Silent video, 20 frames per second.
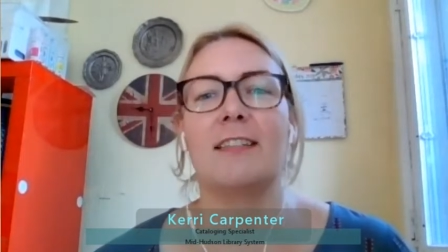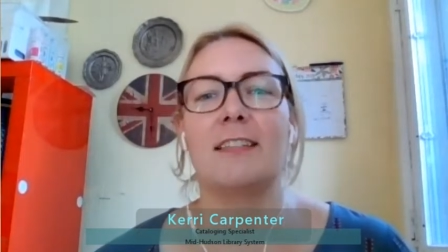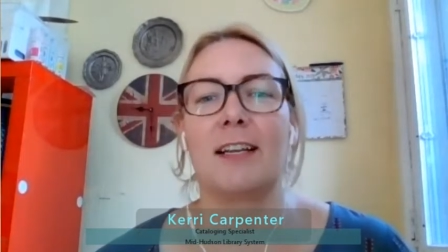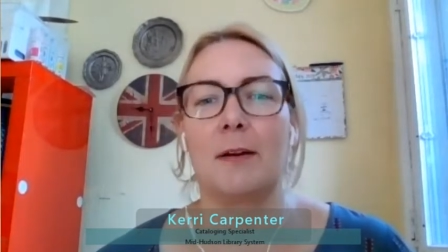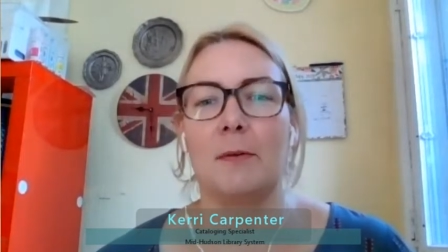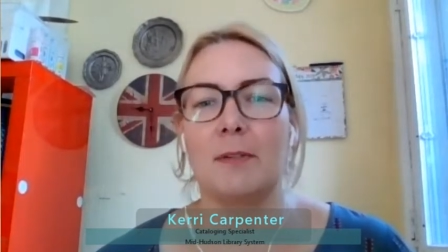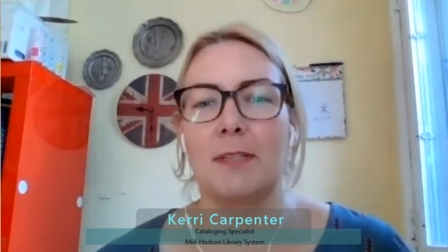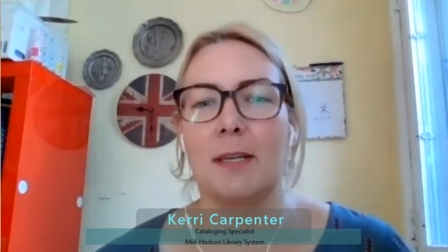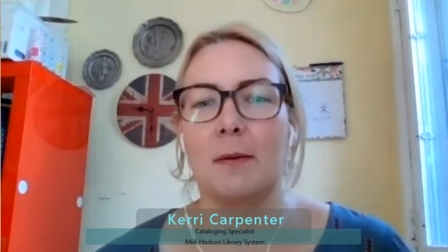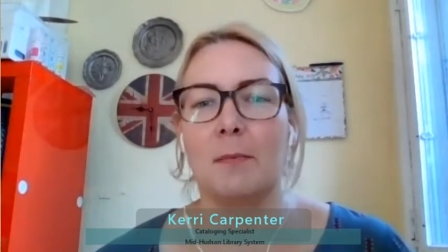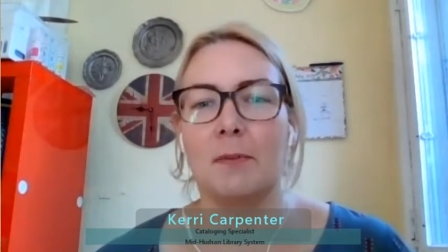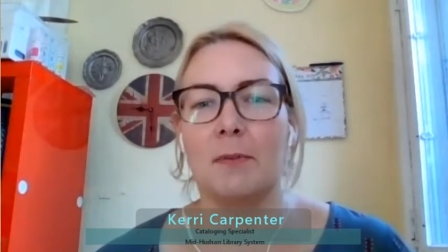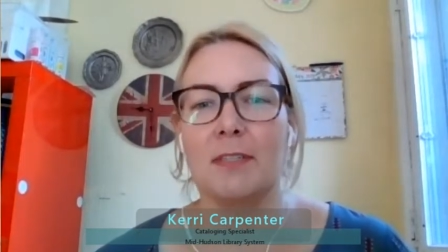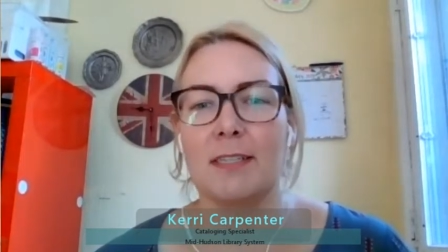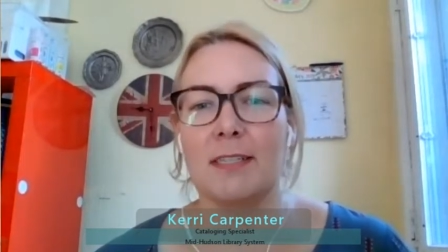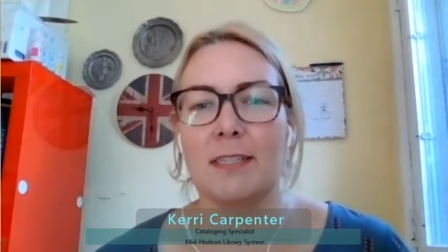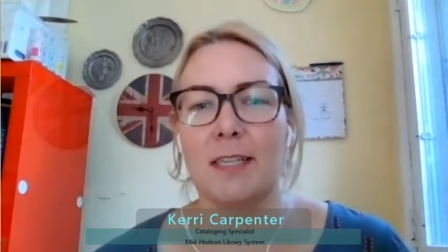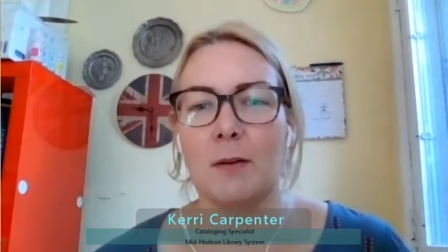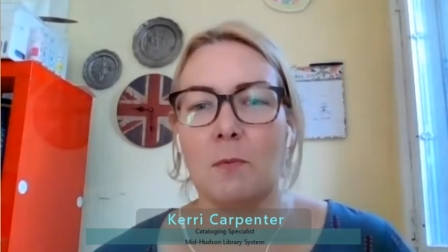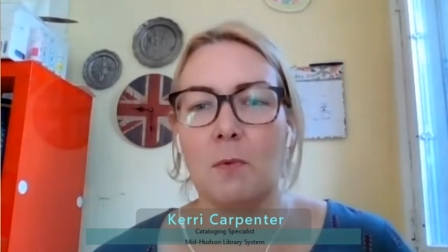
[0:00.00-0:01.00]
and I was able to
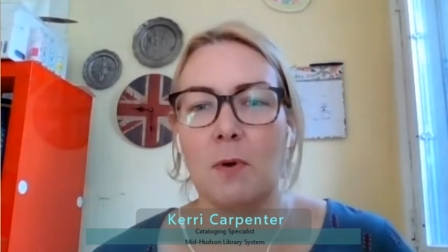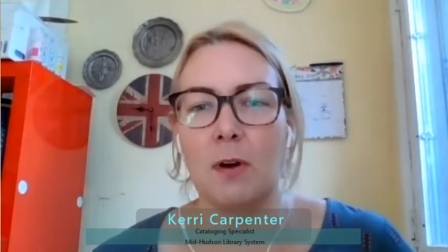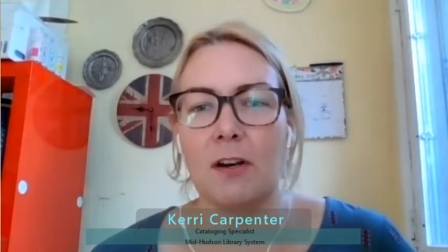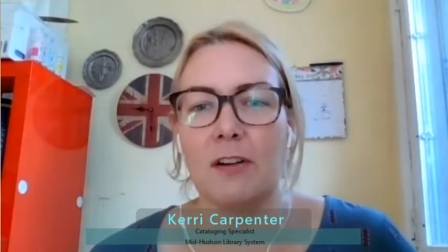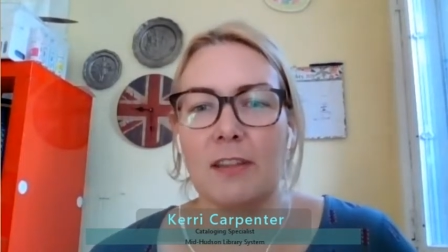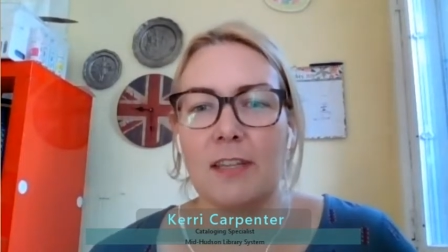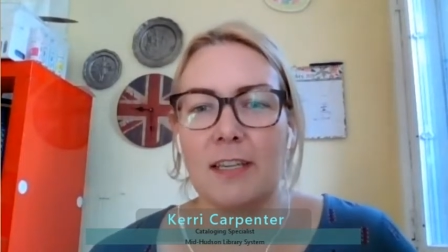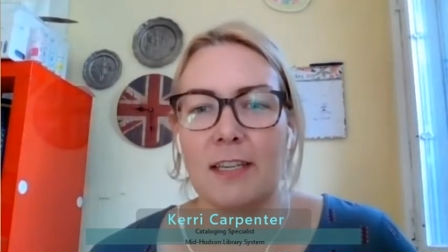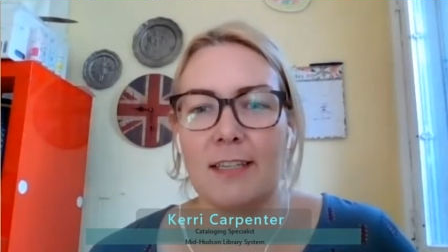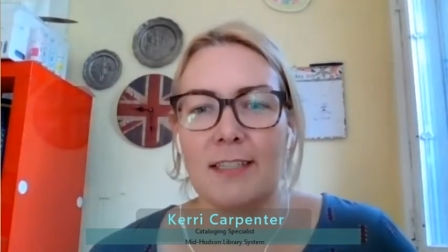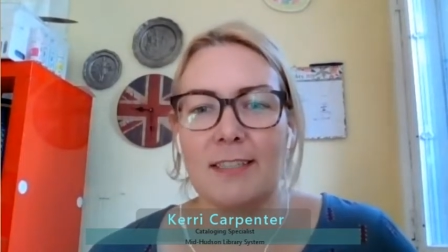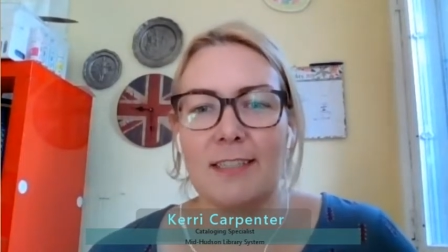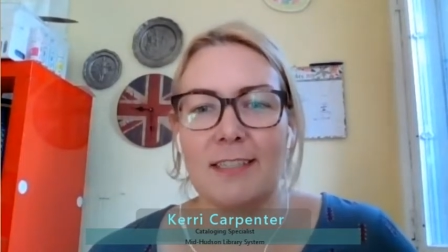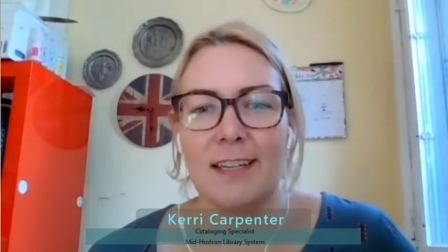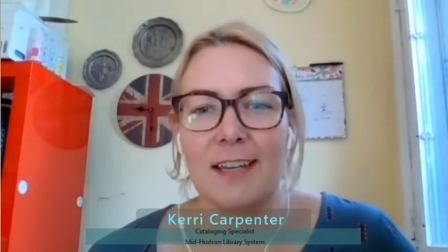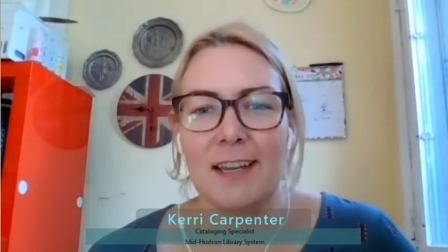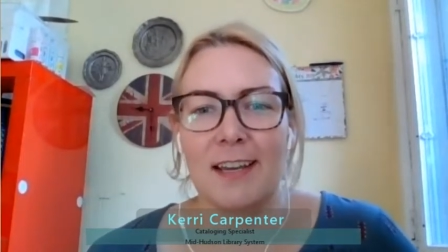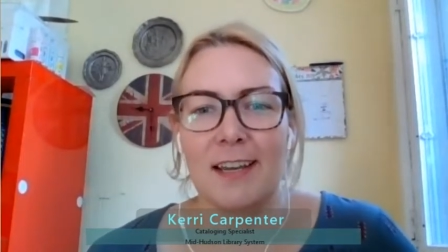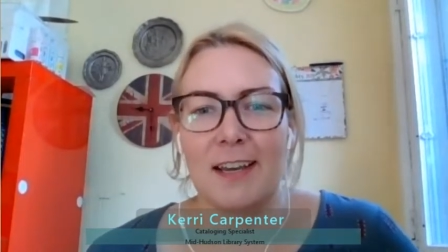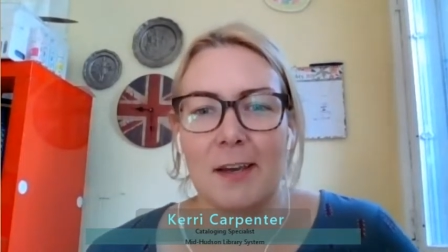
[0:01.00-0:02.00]
see what are these
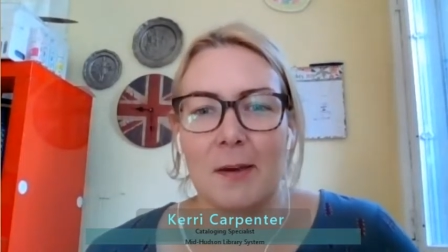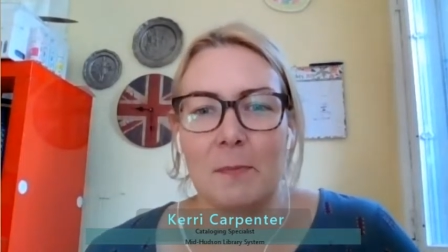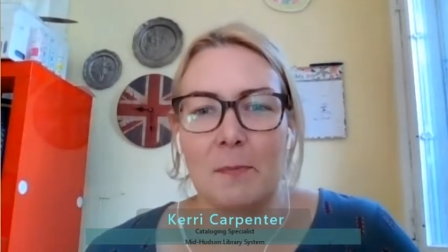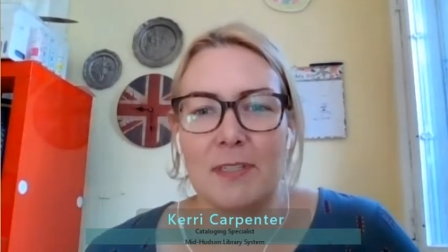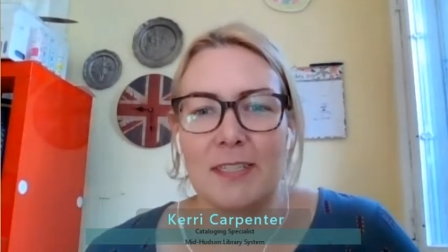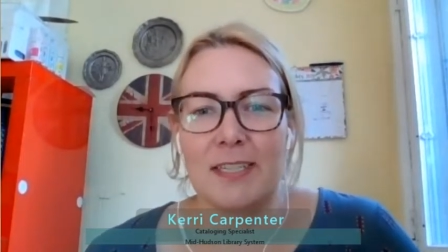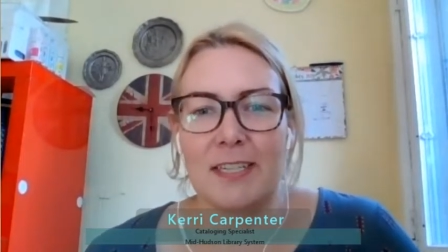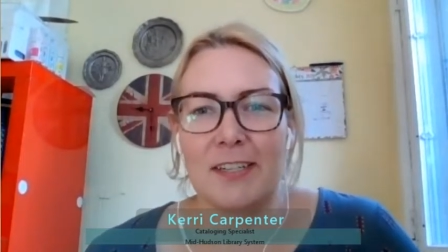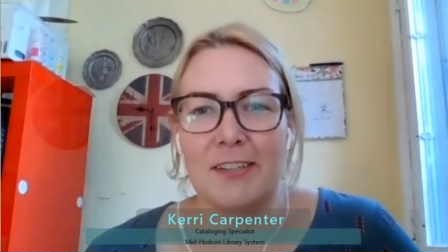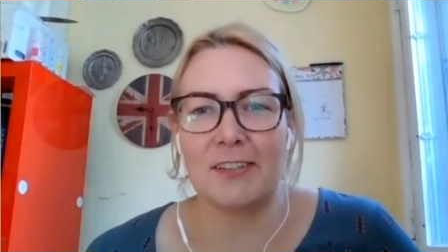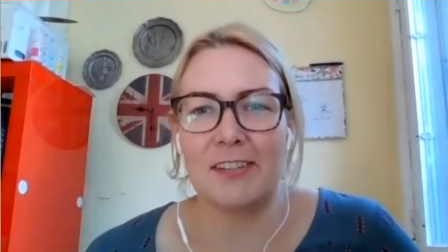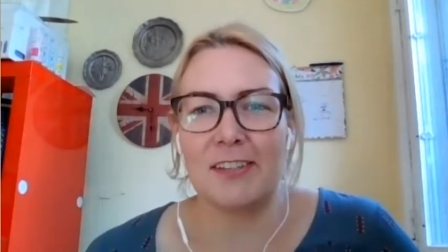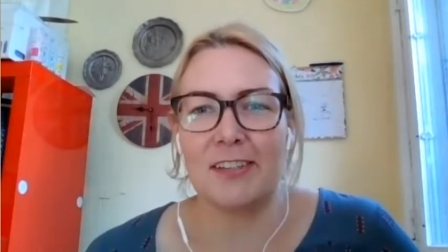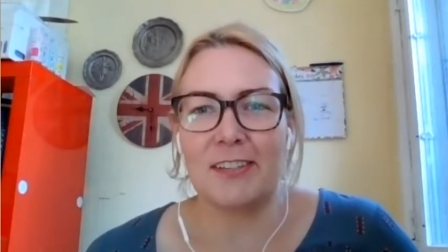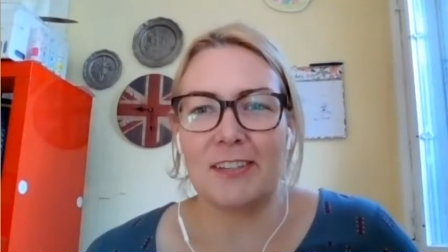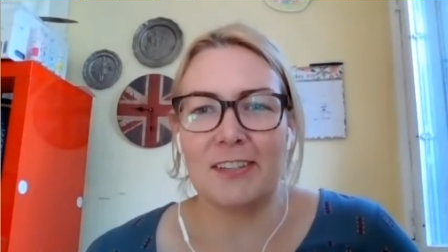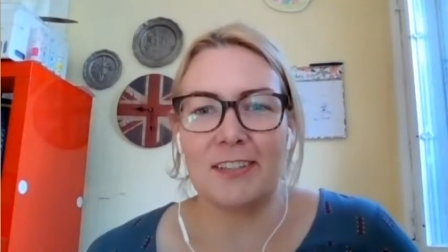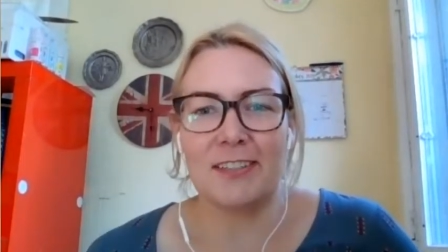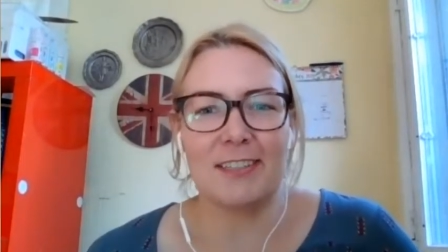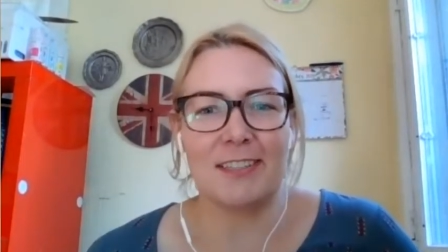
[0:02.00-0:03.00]

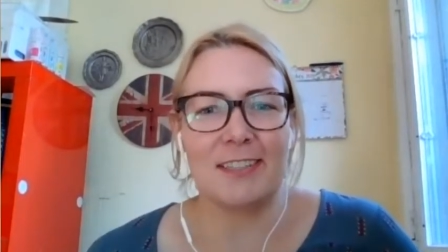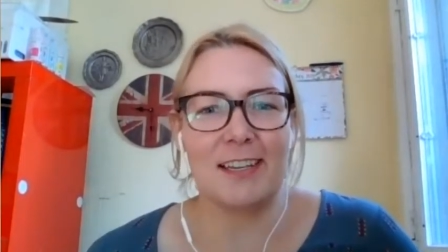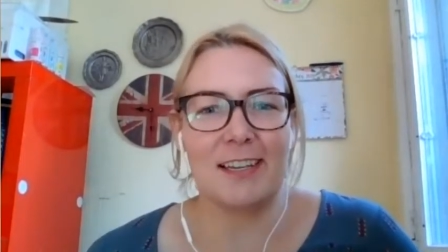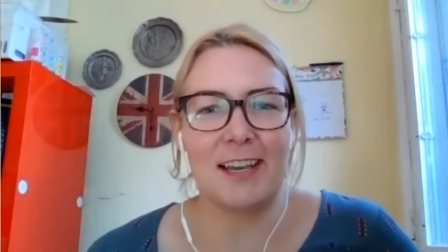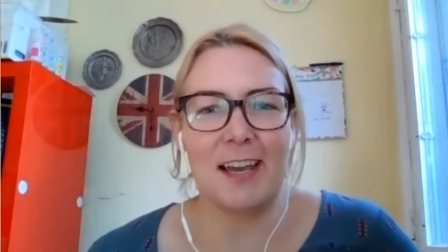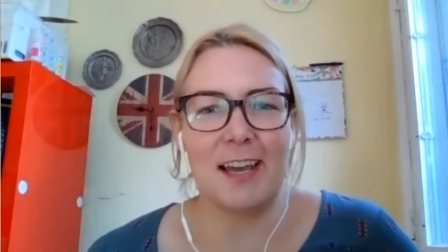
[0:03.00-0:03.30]
materials,